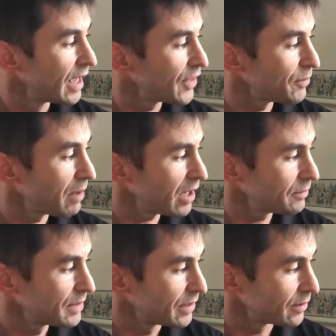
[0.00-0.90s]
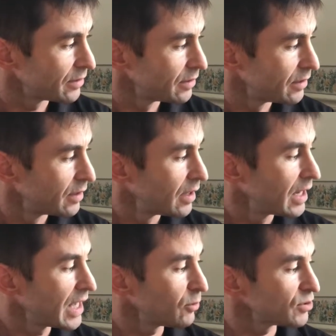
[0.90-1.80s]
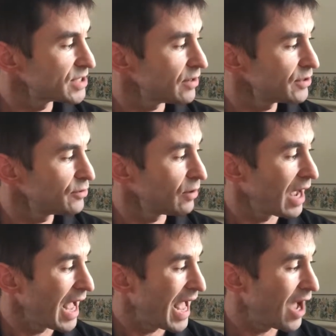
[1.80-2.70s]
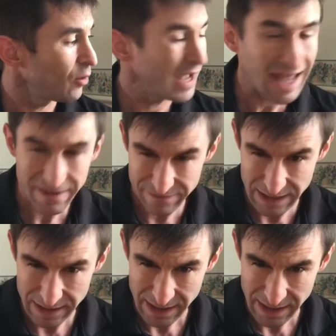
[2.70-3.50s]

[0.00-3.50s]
At the bottom here, it will tell you how heavy,